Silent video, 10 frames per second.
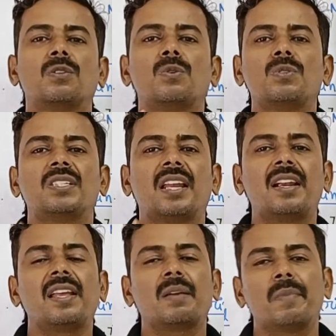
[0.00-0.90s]
Through
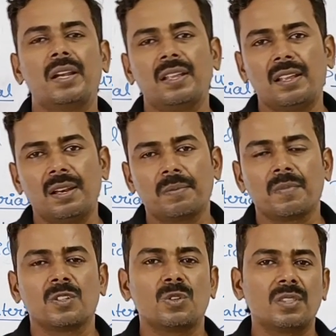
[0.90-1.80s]
genetic material.
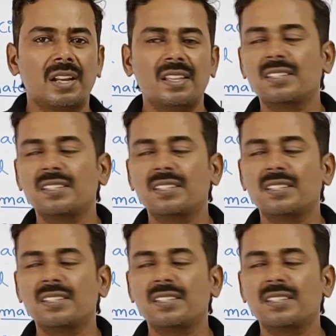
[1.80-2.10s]
So that